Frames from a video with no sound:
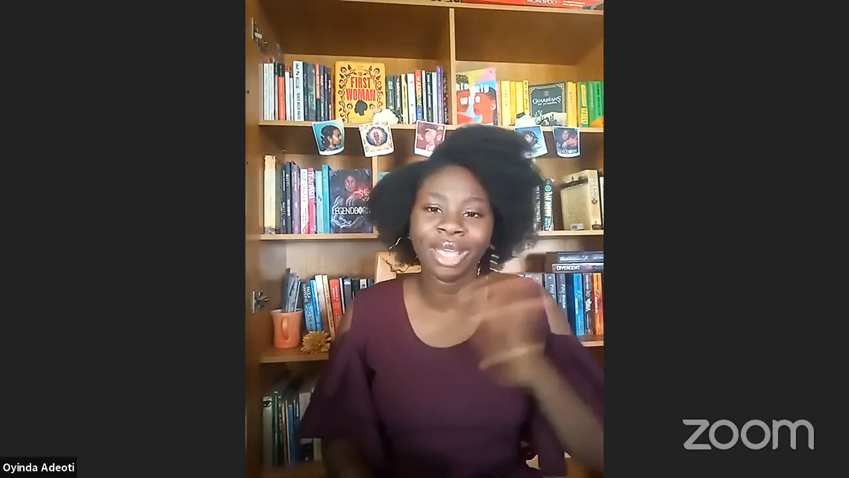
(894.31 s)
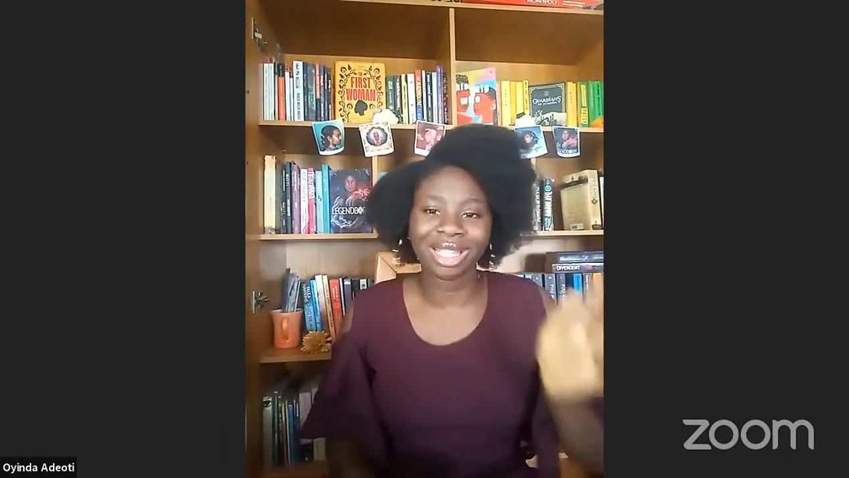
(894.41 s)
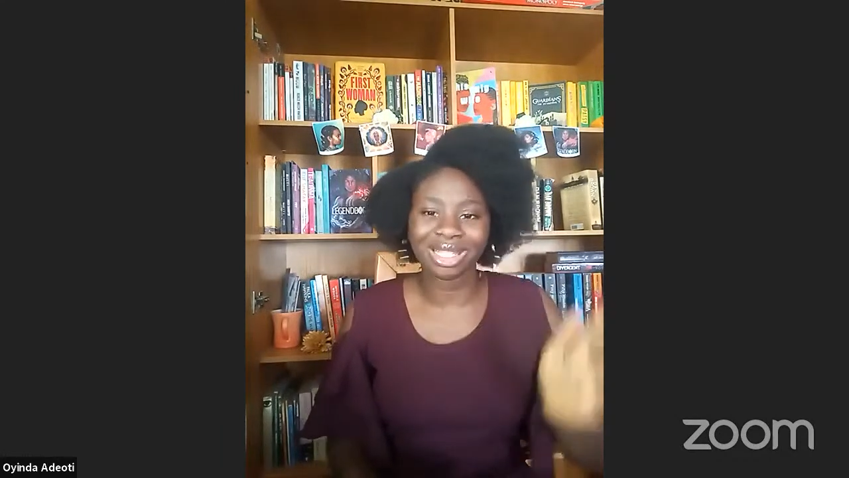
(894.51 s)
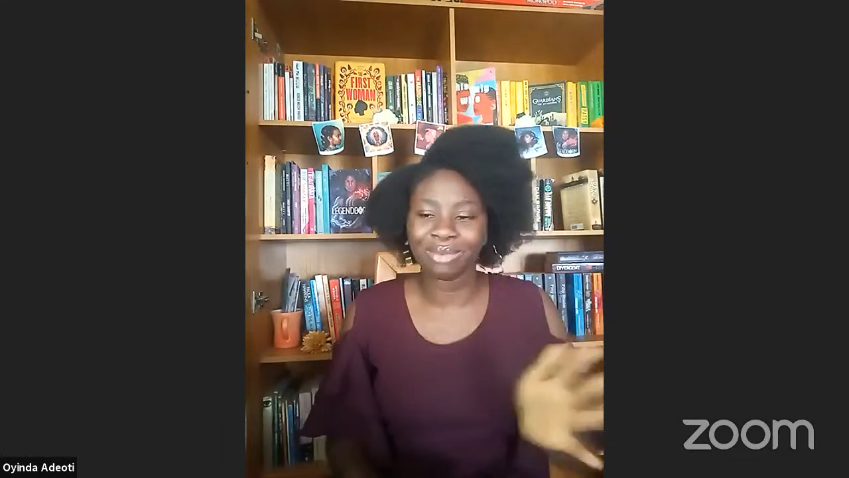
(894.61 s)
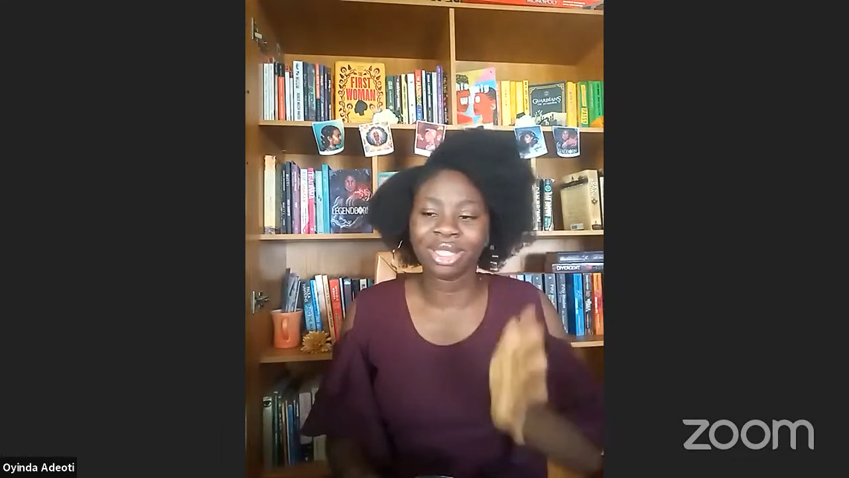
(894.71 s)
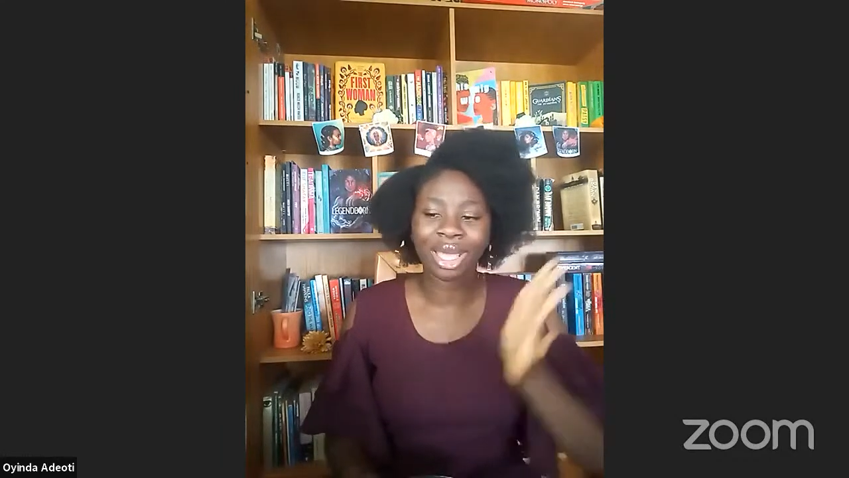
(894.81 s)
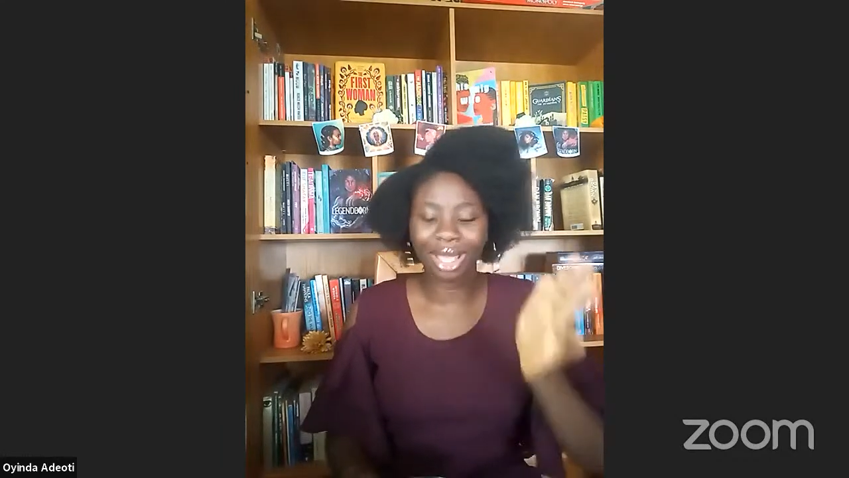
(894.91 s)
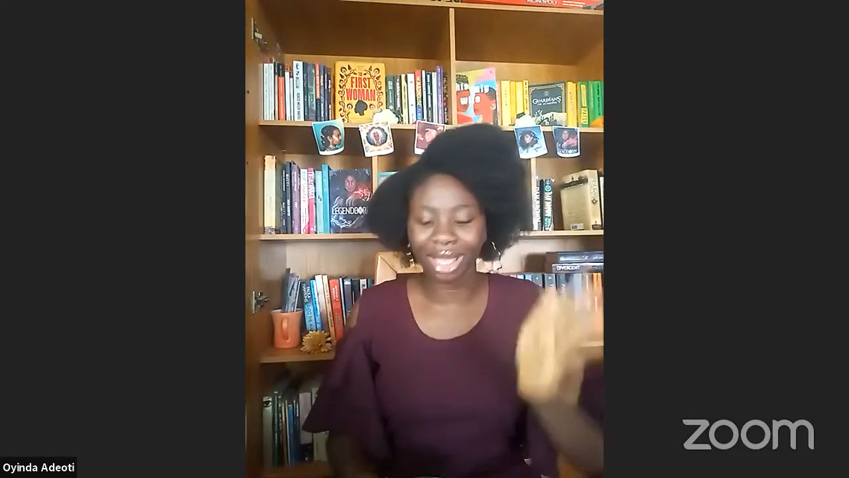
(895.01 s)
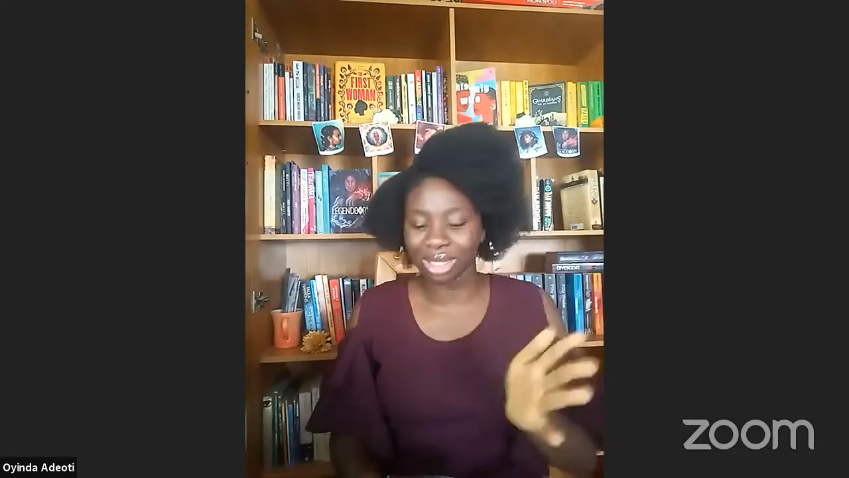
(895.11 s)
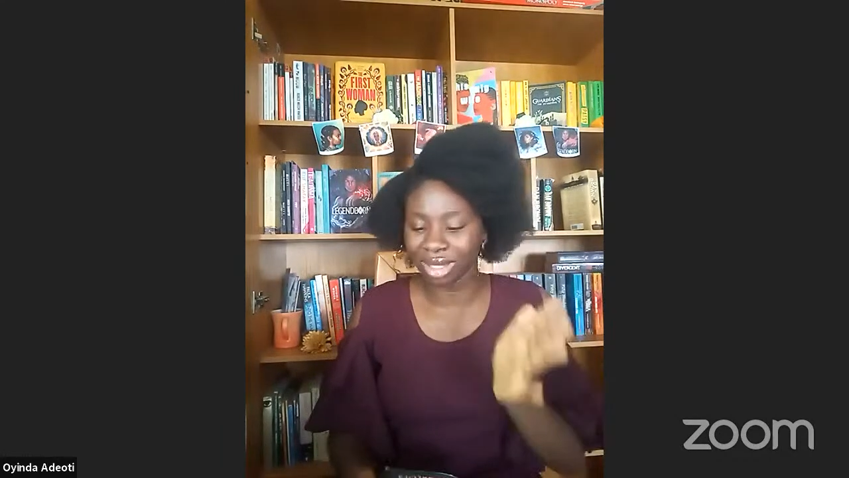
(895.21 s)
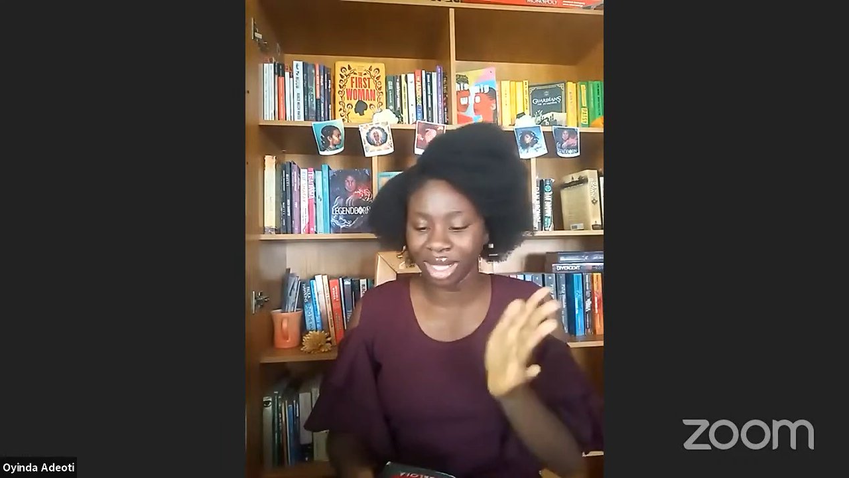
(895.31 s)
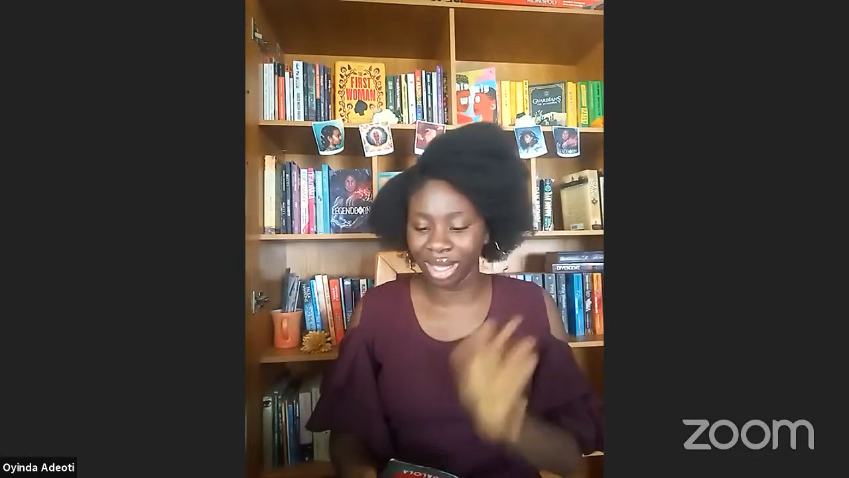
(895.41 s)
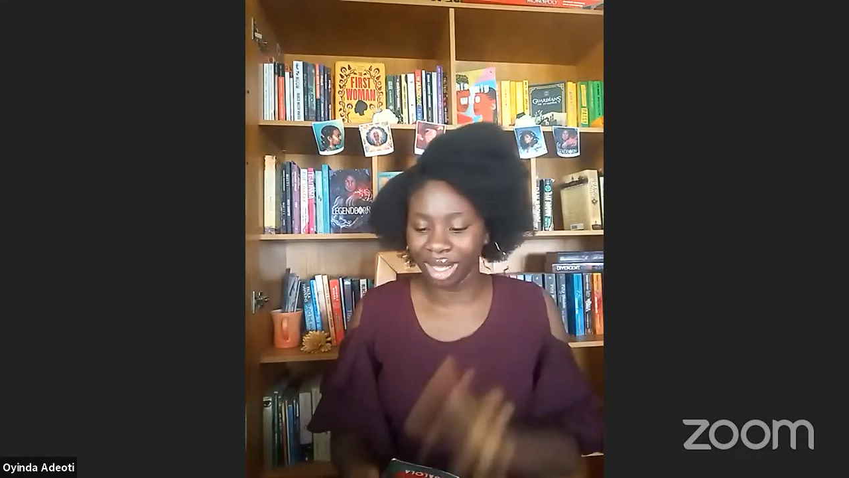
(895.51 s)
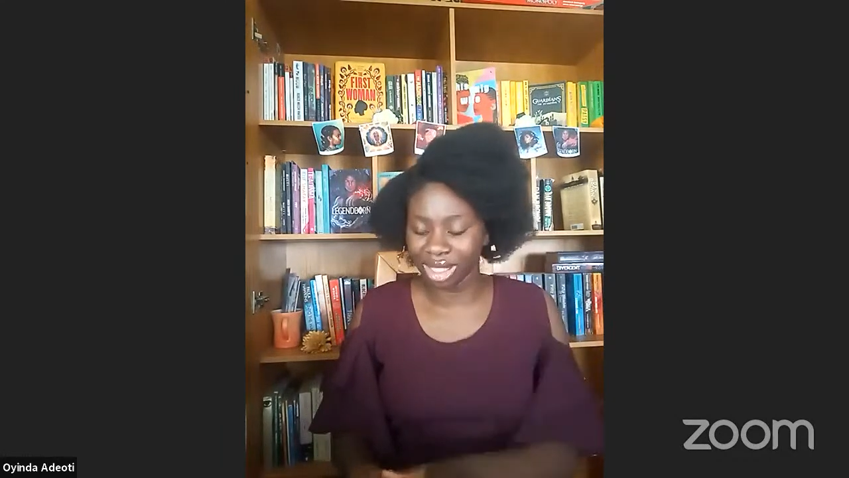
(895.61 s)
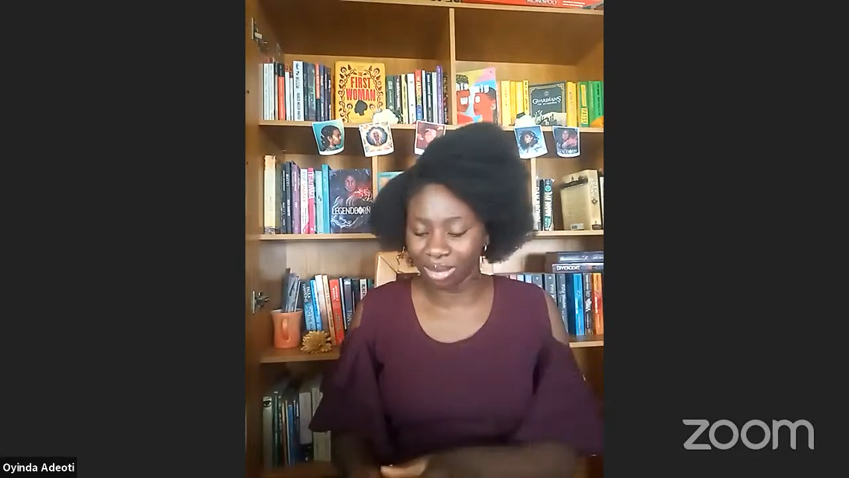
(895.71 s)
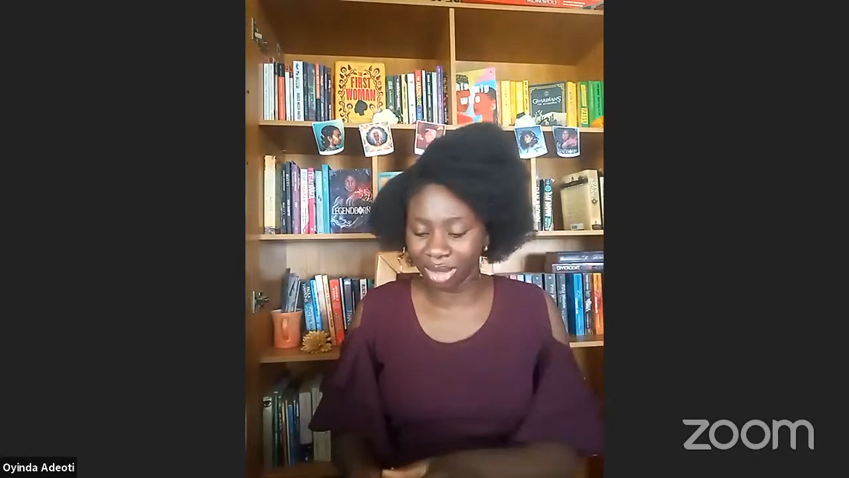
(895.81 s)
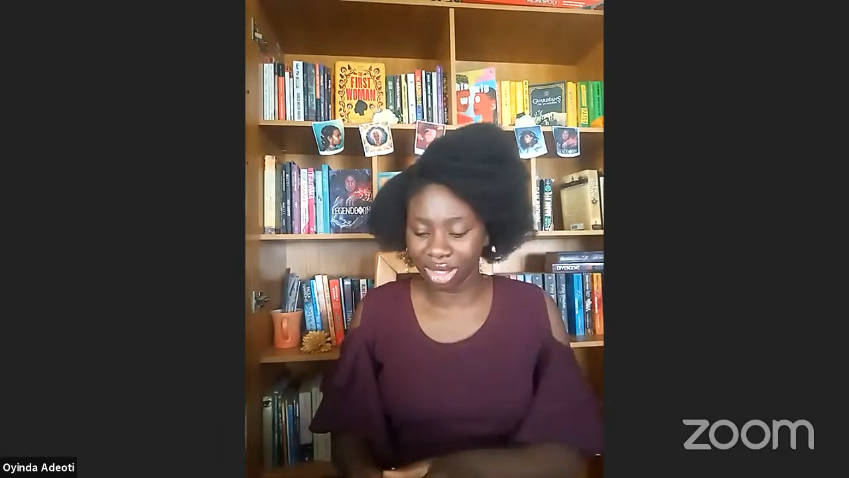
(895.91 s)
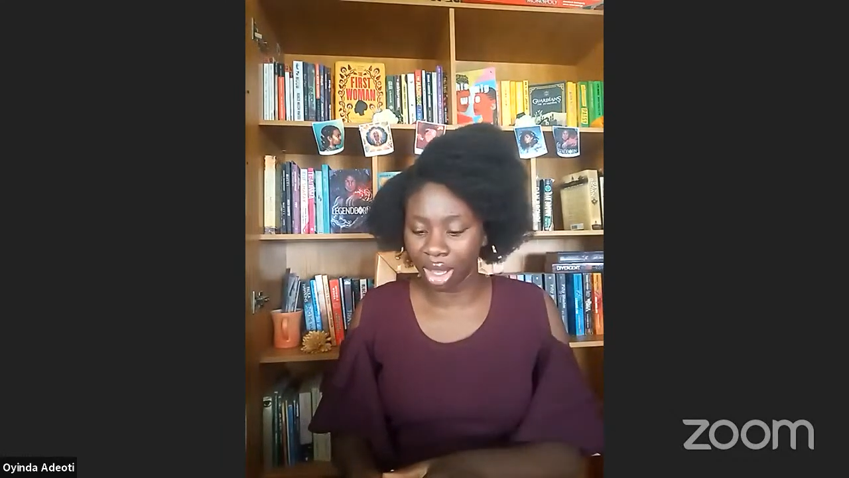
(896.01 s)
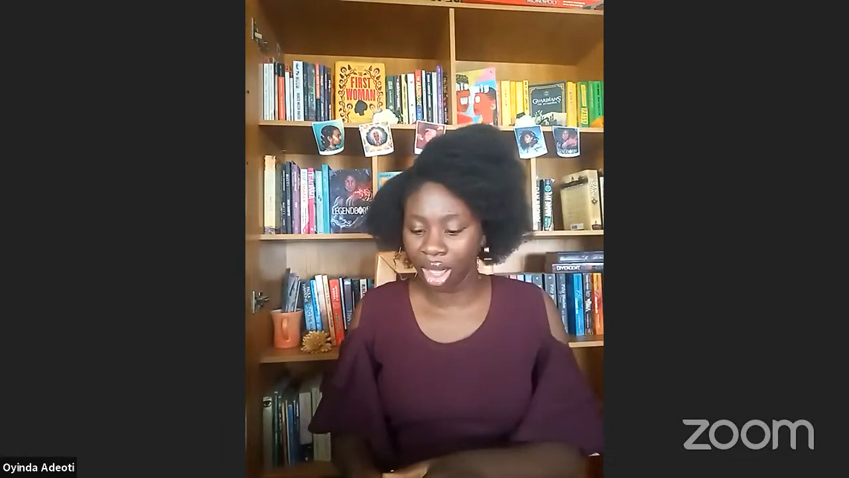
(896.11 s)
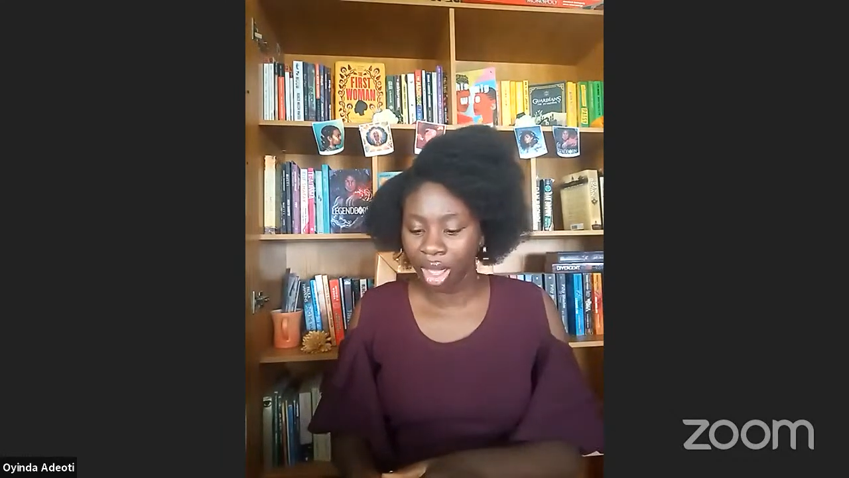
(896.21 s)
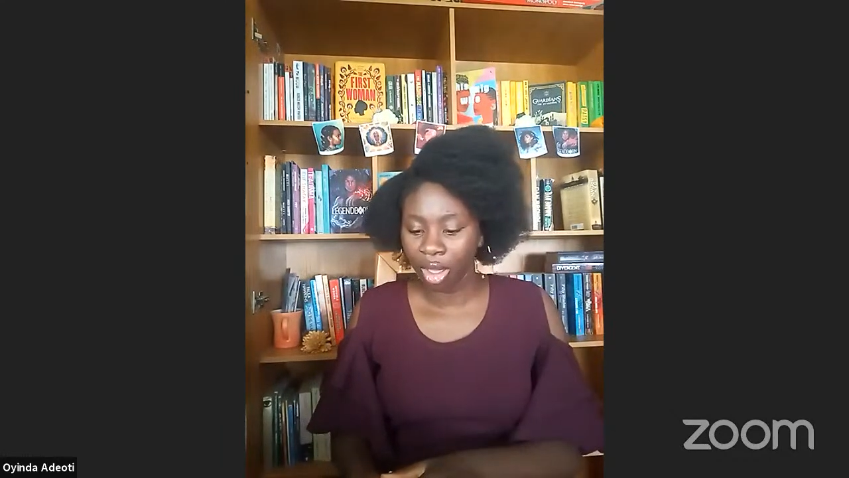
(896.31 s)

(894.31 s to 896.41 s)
It gets better, it gets better, it gets better.